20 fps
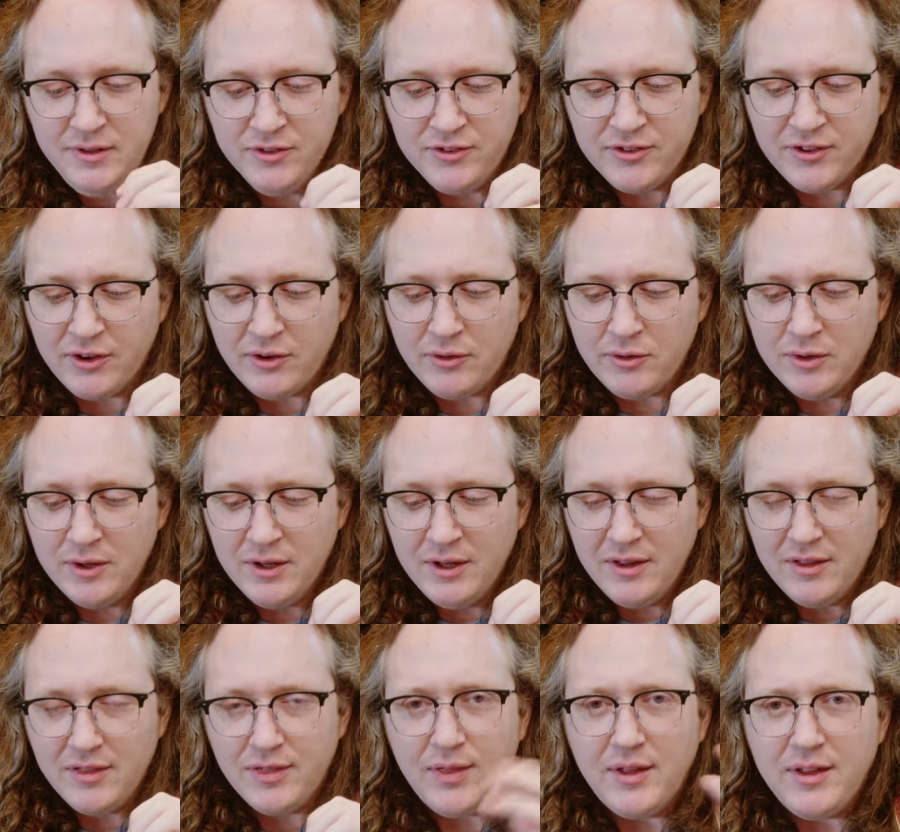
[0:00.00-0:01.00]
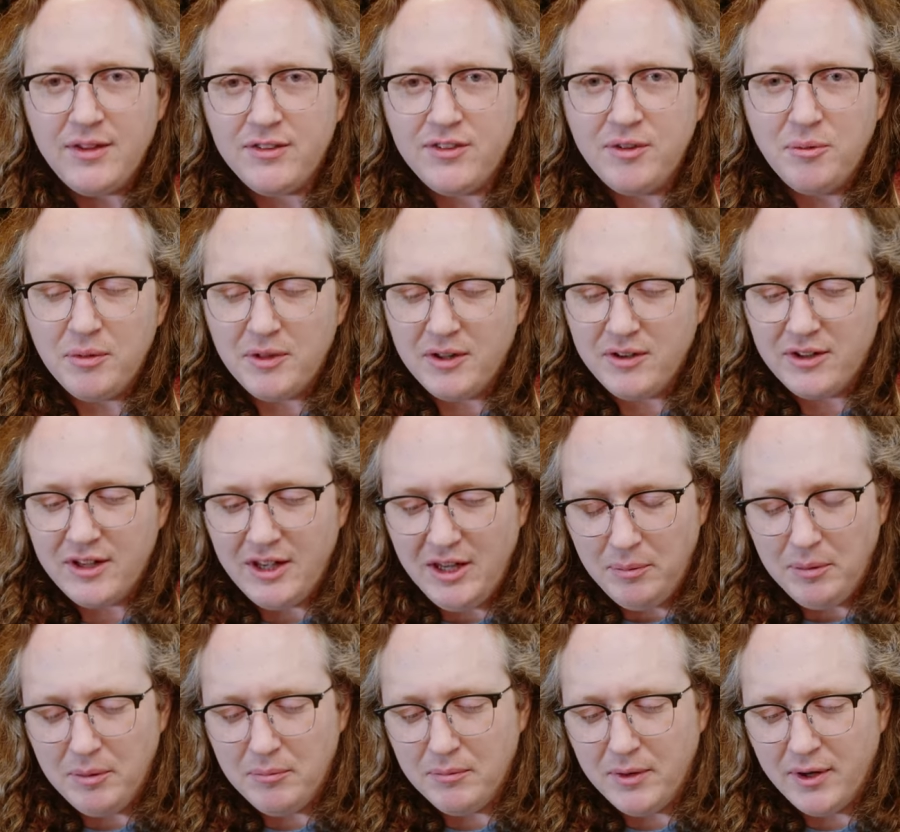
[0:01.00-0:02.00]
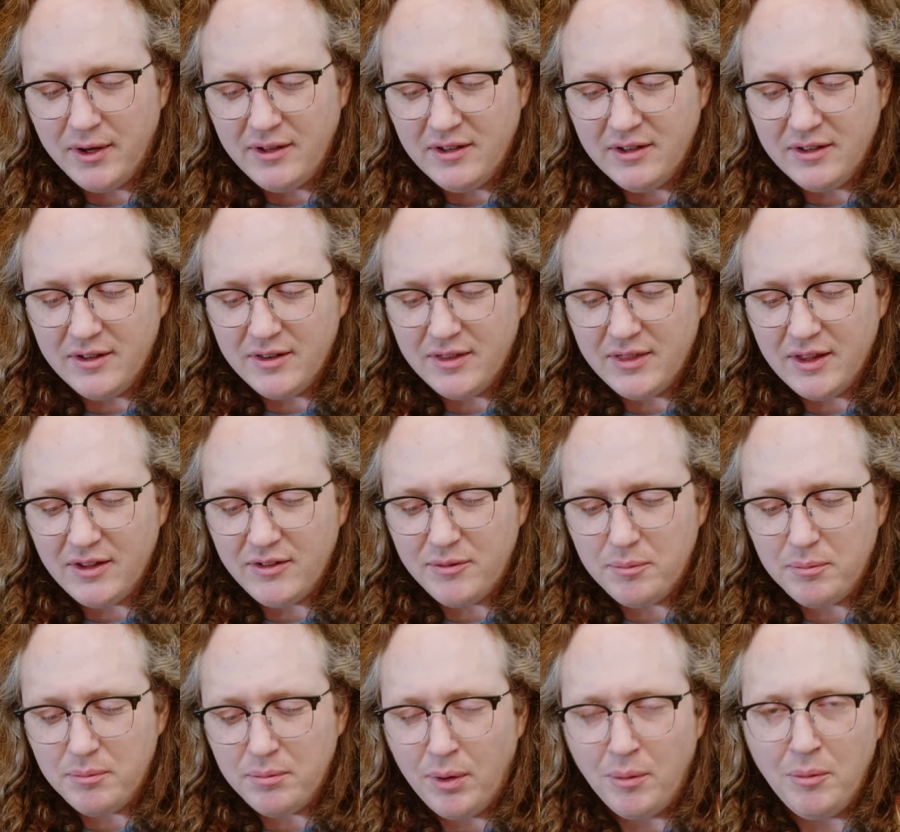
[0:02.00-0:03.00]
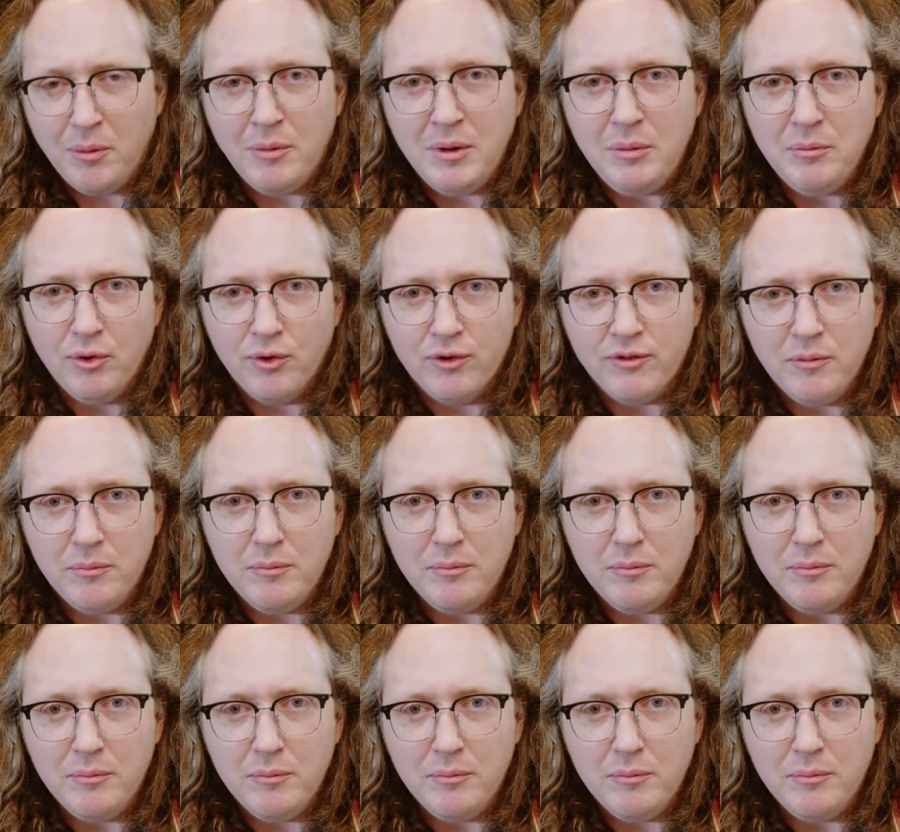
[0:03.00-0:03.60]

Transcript: So that's something to keep in mind. That's probably more of a